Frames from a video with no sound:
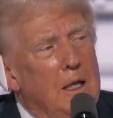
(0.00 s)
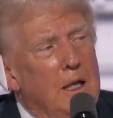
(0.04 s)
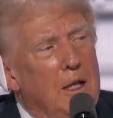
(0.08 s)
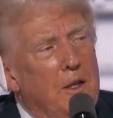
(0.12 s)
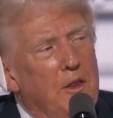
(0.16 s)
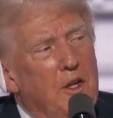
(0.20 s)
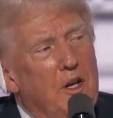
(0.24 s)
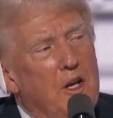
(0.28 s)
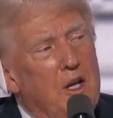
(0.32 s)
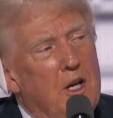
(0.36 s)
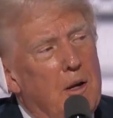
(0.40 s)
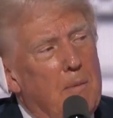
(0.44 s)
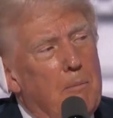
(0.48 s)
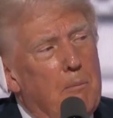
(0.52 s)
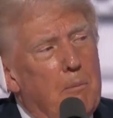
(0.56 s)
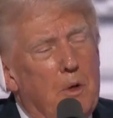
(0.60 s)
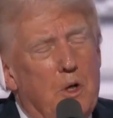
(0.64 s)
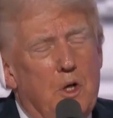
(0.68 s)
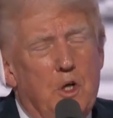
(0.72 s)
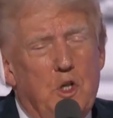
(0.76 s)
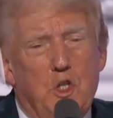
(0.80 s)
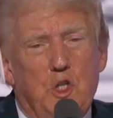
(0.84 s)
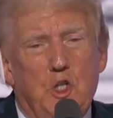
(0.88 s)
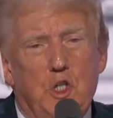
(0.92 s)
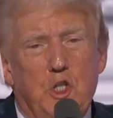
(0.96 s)
The
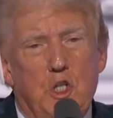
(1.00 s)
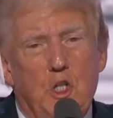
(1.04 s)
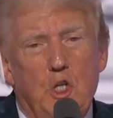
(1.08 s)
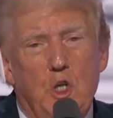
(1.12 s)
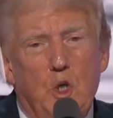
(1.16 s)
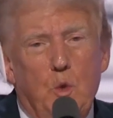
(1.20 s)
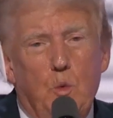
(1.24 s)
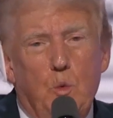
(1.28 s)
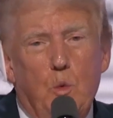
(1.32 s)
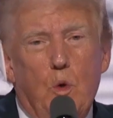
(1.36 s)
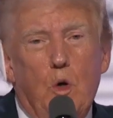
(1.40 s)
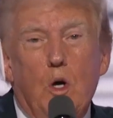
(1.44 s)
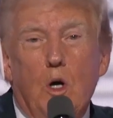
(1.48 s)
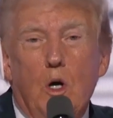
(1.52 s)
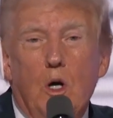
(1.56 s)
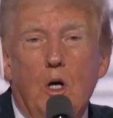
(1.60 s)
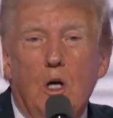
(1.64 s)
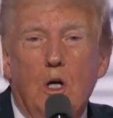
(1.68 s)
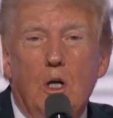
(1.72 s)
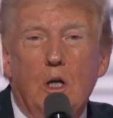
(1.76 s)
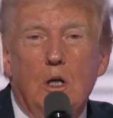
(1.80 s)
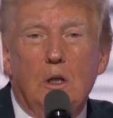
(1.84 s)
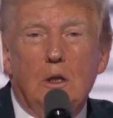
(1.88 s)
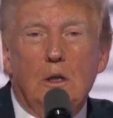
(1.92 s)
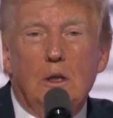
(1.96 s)
numbers were
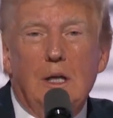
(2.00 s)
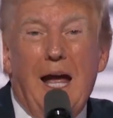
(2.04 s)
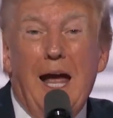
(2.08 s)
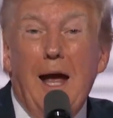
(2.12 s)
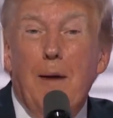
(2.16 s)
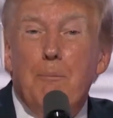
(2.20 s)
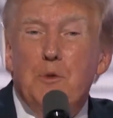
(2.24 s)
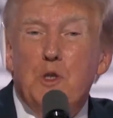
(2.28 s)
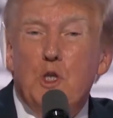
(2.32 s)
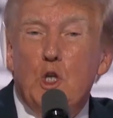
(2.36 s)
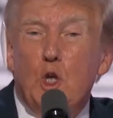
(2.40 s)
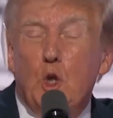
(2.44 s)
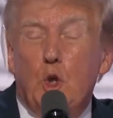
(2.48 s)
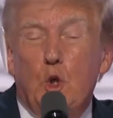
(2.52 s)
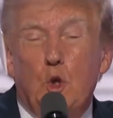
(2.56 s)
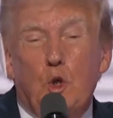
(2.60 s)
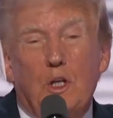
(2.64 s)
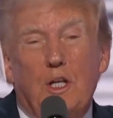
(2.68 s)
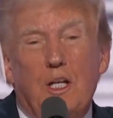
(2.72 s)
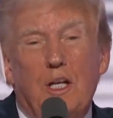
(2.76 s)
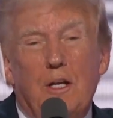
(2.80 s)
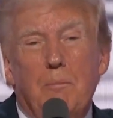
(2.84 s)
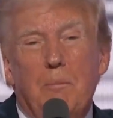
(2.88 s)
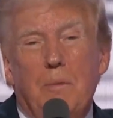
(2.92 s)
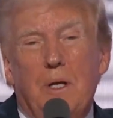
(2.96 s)

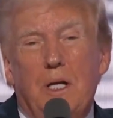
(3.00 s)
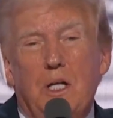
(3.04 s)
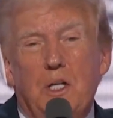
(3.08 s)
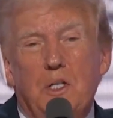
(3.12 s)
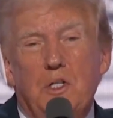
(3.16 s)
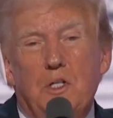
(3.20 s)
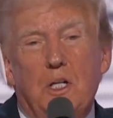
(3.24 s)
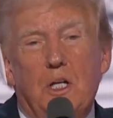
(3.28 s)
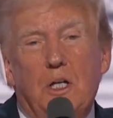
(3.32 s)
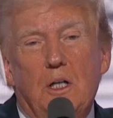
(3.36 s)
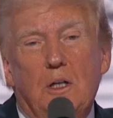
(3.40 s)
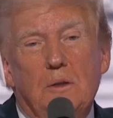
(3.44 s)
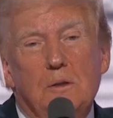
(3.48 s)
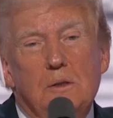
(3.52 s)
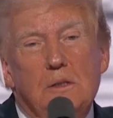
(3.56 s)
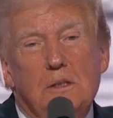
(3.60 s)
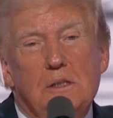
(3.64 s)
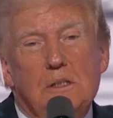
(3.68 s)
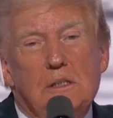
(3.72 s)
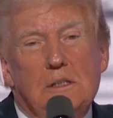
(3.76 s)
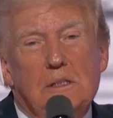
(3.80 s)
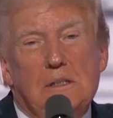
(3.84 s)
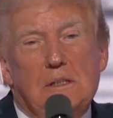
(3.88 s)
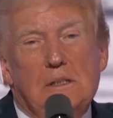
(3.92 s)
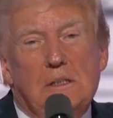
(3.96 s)
absolutely amazing.
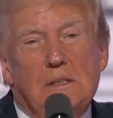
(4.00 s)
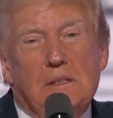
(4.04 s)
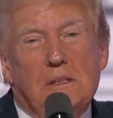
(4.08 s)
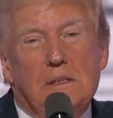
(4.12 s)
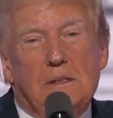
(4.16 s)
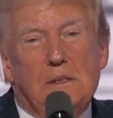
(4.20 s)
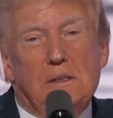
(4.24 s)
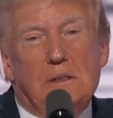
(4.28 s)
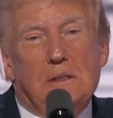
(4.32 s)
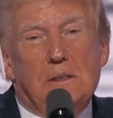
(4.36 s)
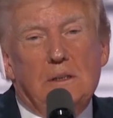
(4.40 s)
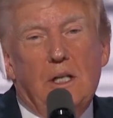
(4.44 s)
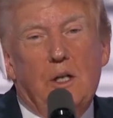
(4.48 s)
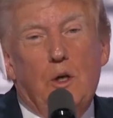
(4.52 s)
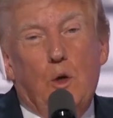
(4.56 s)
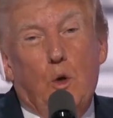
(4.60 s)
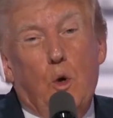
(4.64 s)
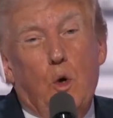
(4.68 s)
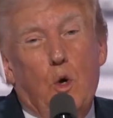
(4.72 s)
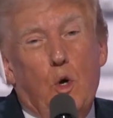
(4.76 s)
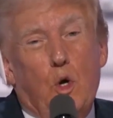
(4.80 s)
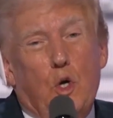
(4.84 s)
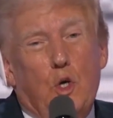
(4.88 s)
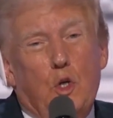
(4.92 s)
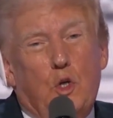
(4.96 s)
In
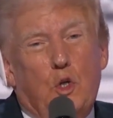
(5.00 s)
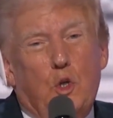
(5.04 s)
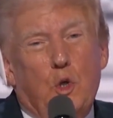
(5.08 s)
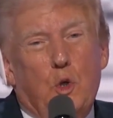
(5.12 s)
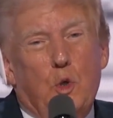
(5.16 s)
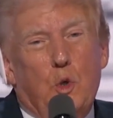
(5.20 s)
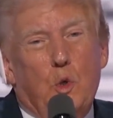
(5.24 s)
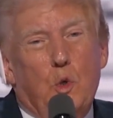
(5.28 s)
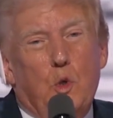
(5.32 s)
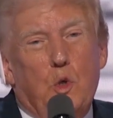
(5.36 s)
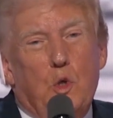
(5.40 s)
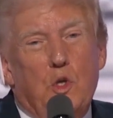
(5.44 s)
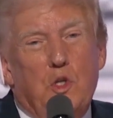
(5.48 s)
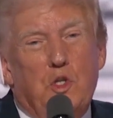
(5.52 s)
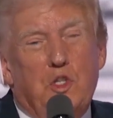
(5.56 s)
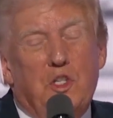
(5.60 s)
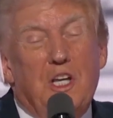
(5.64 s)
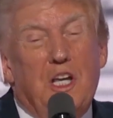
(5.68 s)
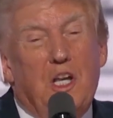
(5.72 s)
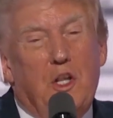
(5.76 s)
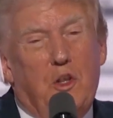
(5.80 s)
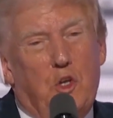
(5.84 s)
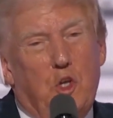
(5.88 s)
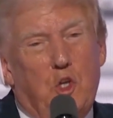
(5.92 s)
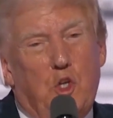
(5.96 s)
order to
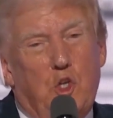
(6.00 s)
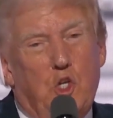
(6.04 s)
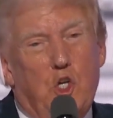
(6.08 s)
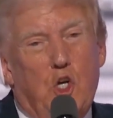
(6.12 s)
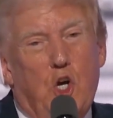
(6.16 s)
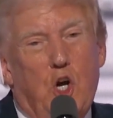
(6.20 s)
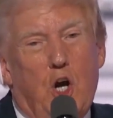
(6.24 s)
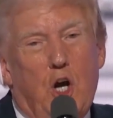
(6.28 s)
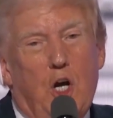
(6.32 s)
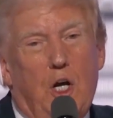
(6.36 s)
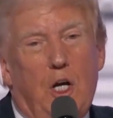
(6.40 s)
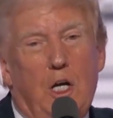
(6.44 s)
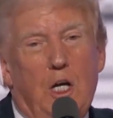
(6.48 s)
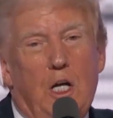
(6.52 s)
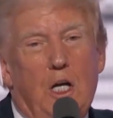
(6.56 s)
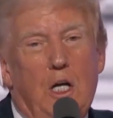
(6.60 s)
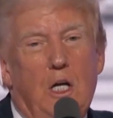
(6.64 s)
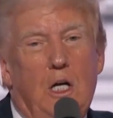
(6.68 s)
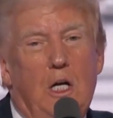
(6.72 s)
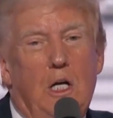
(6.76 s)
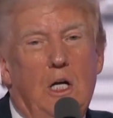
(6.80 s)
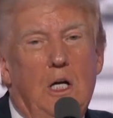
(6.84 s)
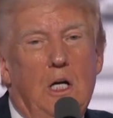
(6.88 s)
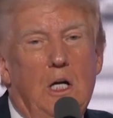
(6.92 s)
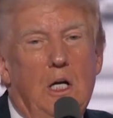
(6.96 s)
see the chart,
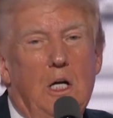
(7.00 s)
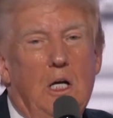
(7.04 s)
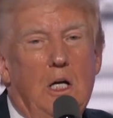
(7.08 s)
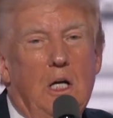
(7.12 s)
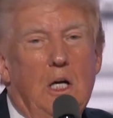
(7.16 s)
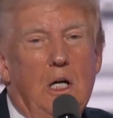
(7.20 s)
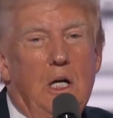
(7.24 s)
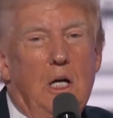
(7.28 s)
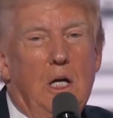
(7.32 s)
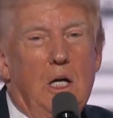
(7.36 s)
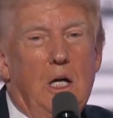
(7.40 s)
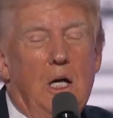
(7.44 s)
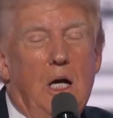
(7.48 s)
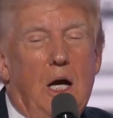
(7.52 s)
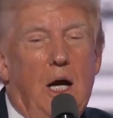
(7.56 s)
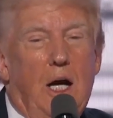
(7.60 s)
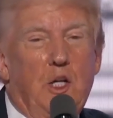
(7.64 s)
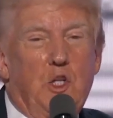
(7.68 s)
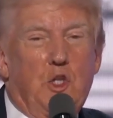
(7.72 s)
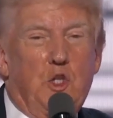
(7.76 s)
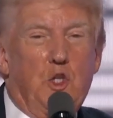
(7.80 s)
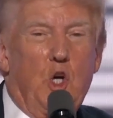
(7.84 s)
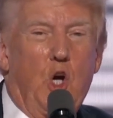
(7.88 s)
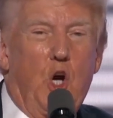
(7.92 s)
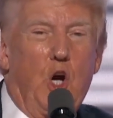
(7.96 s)

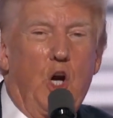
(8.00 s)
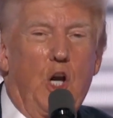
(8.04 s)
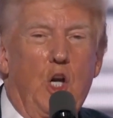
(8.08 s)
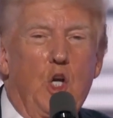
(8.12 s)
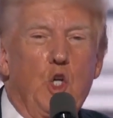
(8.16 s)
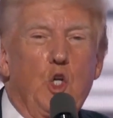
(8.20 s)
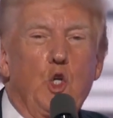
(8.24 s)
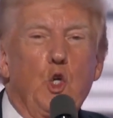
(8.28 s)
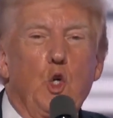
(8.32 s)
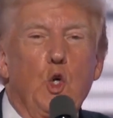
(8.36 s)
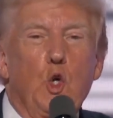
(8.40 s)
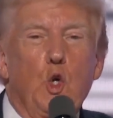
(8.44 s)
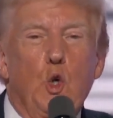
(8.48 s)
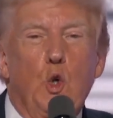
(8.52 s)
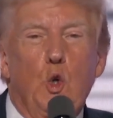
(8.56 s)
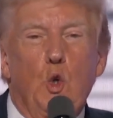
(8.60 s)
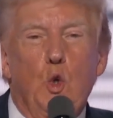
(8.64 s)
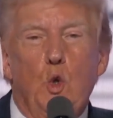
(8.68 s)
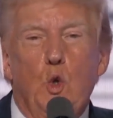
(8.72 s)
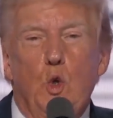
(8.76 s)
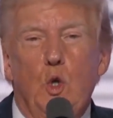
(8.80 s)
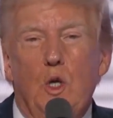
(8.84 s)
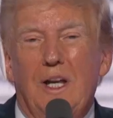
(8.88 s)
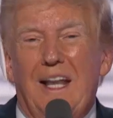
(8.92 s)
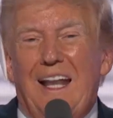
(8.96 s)
I started
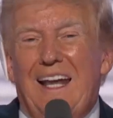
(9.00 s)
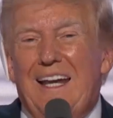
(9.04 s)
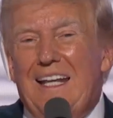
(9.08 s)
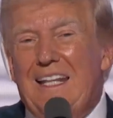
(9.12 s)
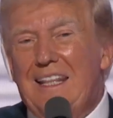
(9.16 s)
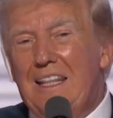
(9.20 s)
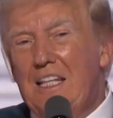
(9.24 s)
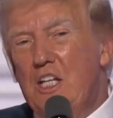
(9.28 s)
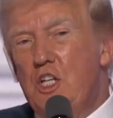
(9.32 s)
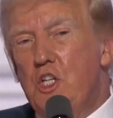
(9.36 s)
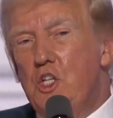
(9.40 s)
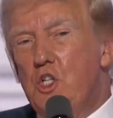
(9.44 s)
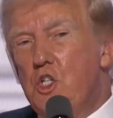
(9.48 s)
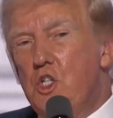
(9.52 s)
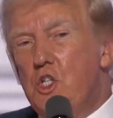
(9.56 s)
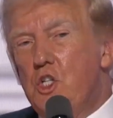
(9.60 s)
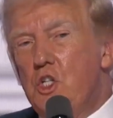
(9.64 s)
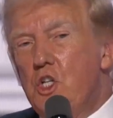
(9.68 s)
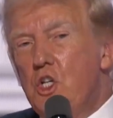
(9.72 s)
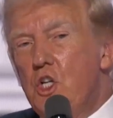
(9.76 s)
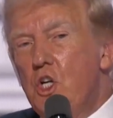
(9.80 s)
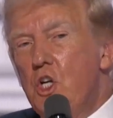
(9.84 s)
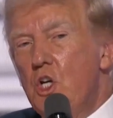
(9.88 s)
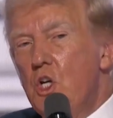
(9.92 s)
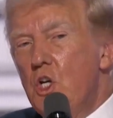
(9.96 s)
to, like
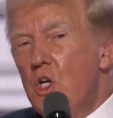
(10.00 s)
this,